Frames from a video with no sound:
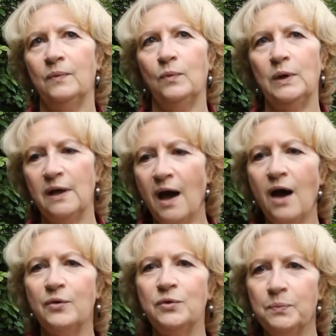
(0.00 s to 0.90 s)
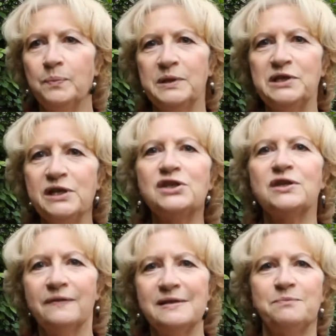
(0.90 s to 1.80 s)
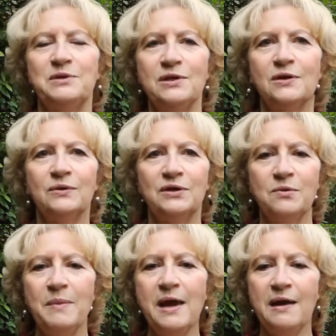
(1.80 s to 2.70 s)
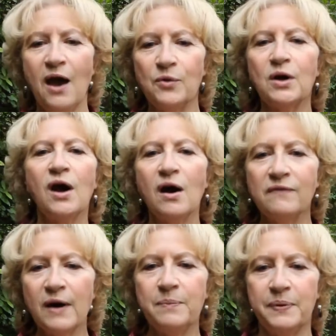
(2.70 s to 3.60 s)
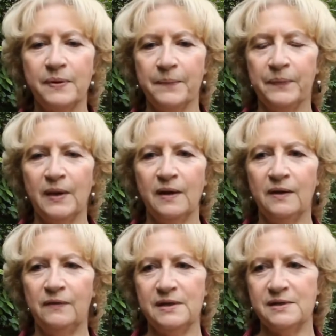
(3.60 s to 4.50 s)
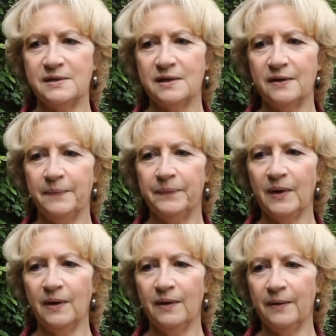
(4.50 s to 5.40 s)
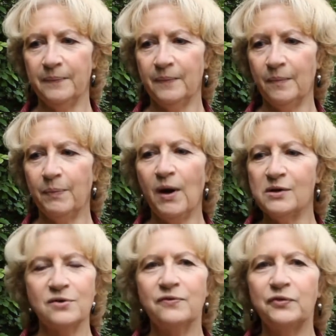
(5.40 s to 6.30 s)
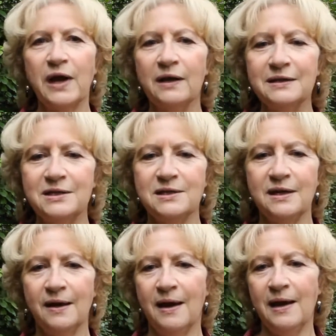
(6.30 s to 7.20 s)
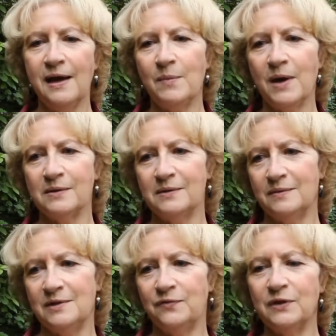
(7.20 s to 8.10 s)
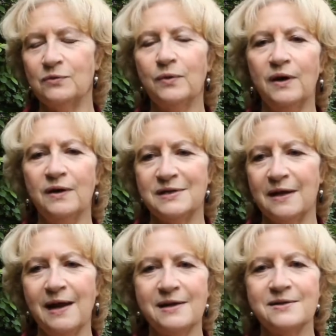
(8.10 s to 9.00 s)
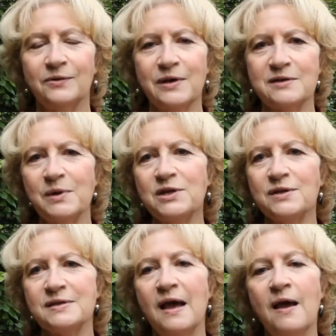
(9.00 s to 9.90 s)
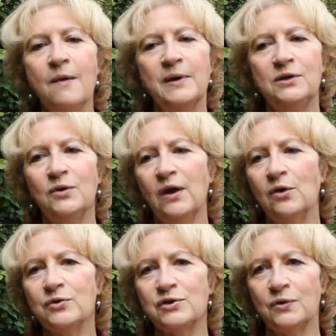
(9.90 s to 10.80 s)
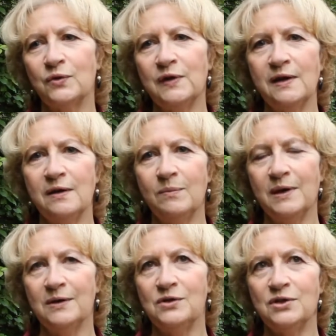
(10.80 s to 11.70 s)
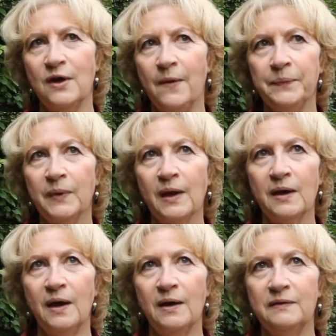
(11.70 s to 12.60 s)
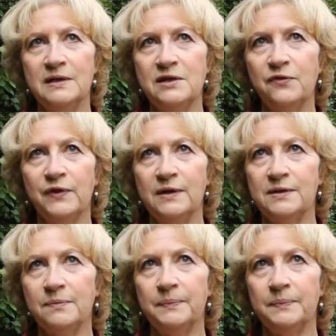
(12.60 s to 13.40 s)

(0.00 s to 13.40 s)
well, how you partition this particular domain, how you carve up this part of reality among different words and lexical expressions, but you can also think about the different